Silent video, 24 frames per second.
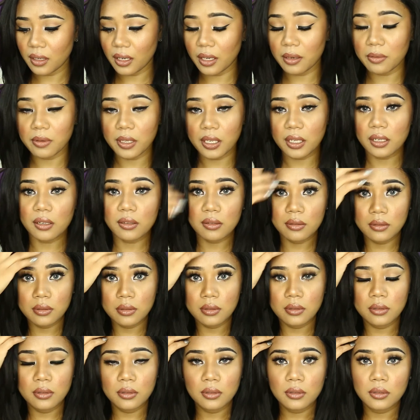I mean,
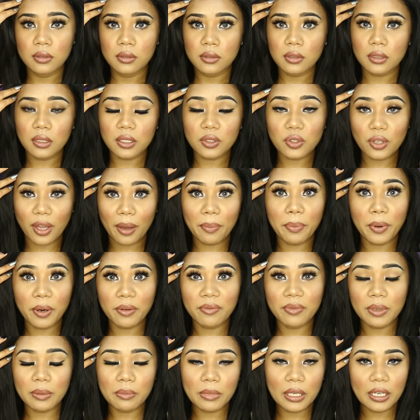unless you have
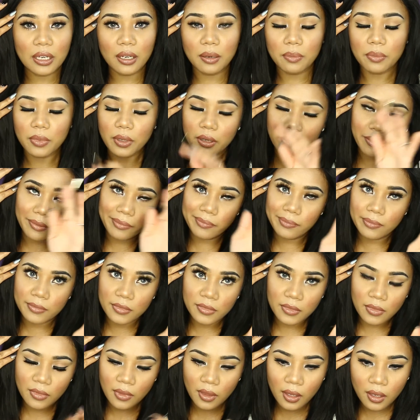permanent makeup, then
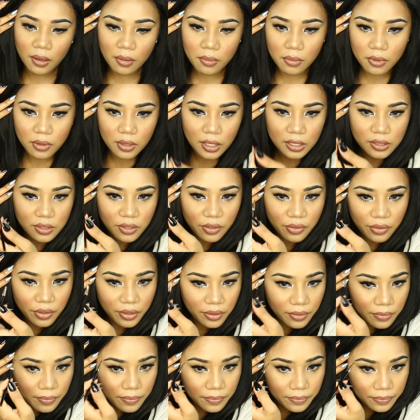that's different.